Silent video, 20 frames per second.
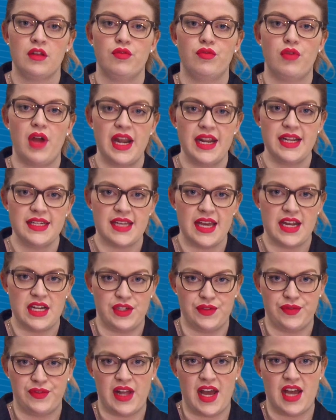Writing data
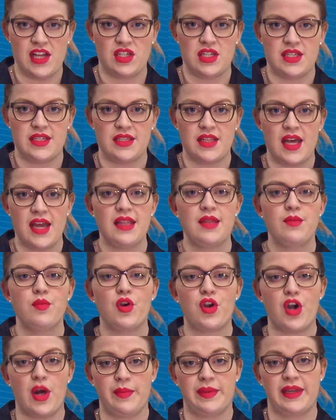to flash is slightly
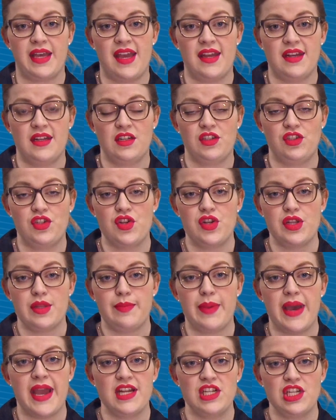more complicated due to the
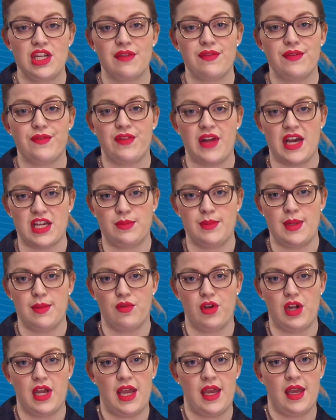paging of the flash
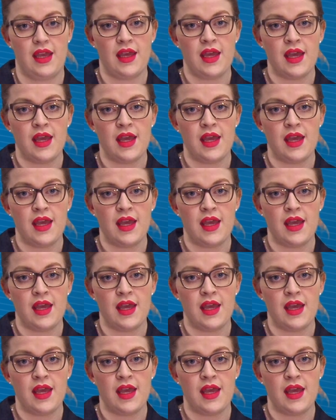memory,